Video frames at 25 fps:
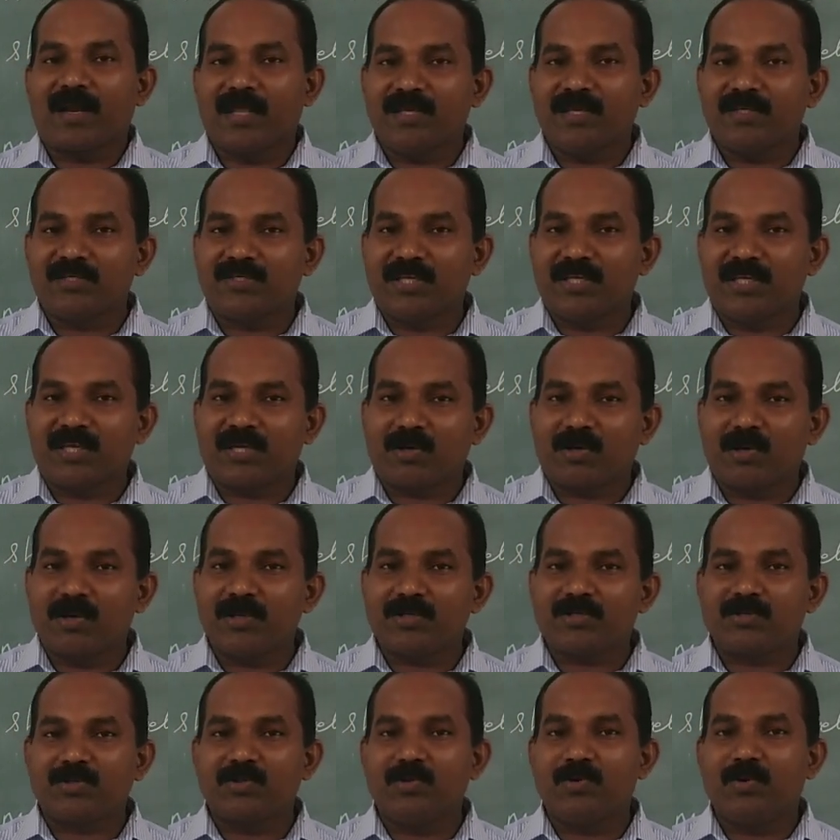is equal
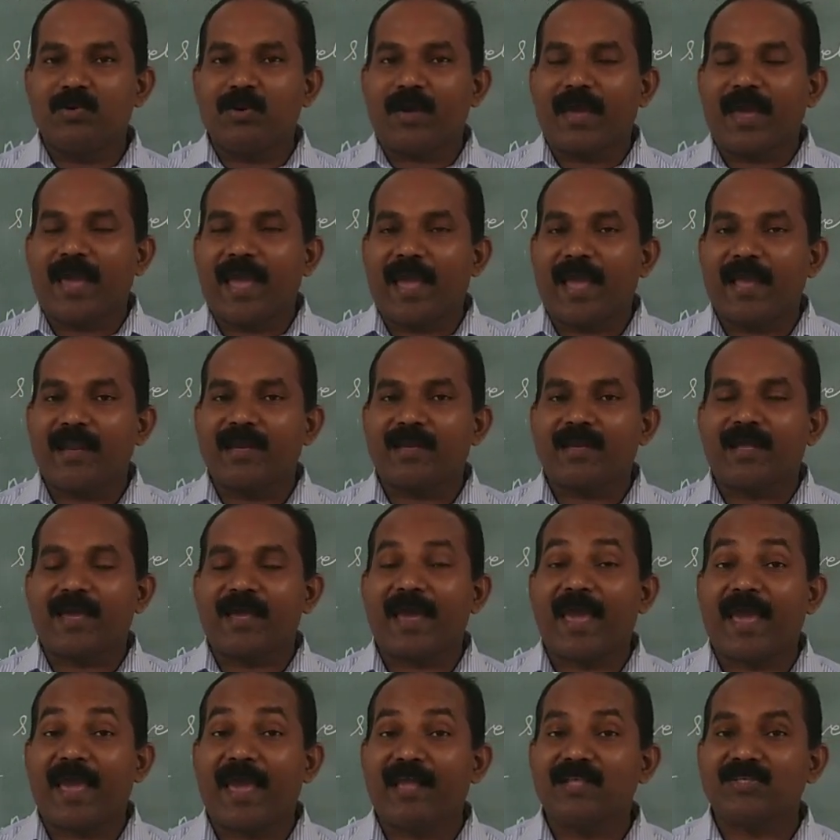to
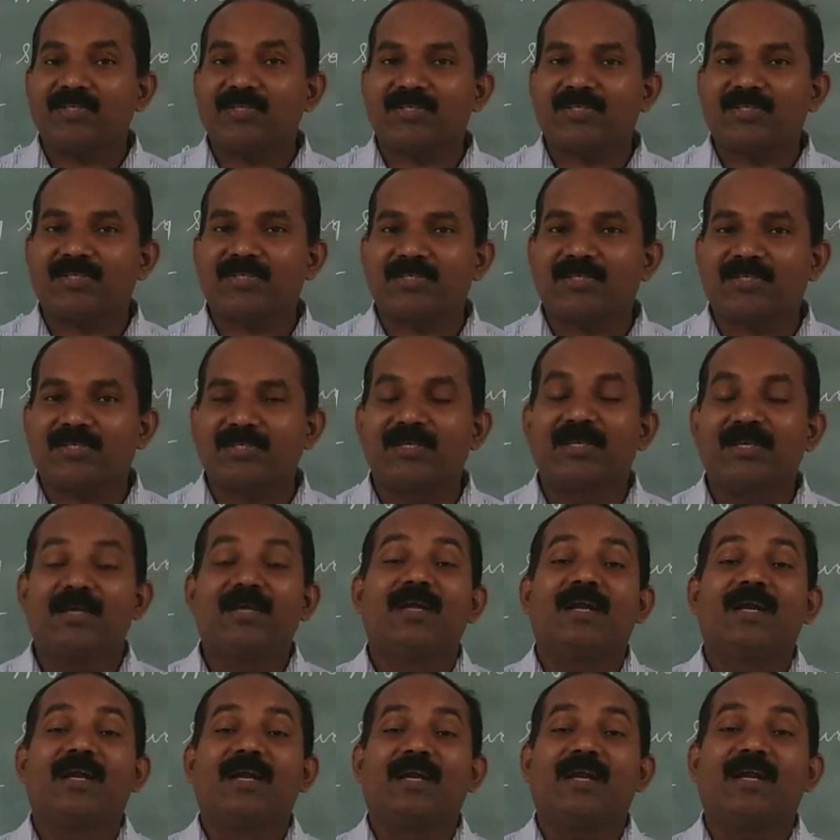nh
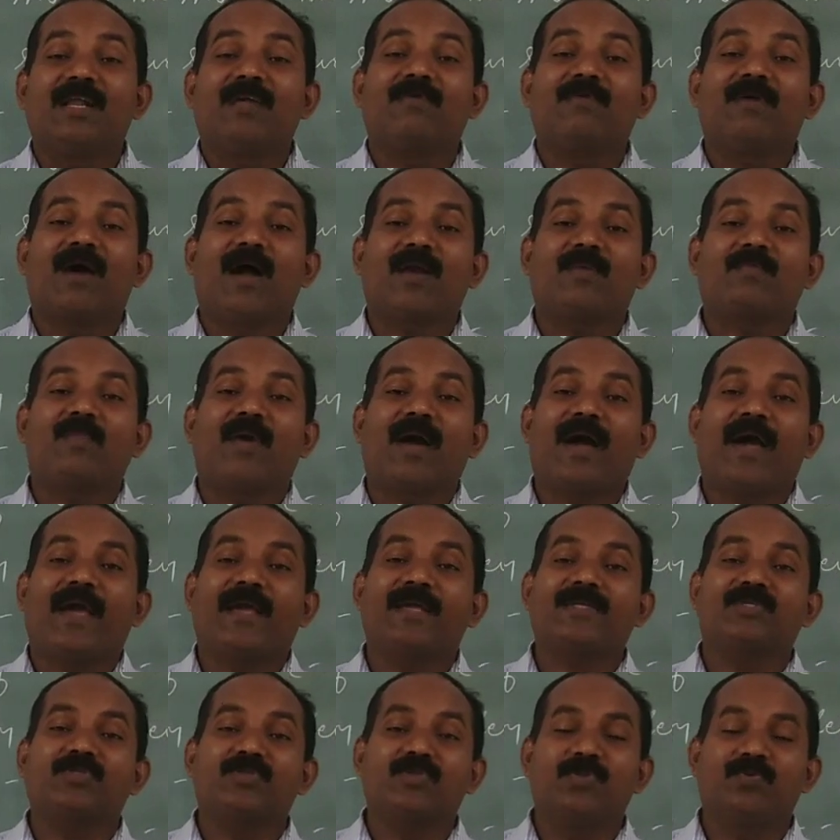divided by
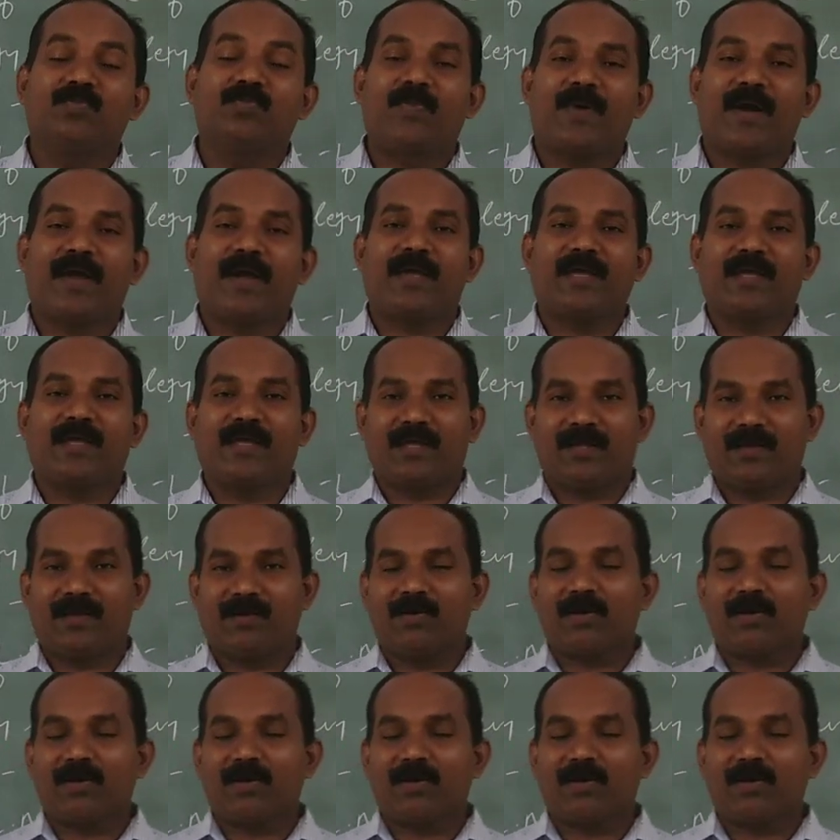2 pi.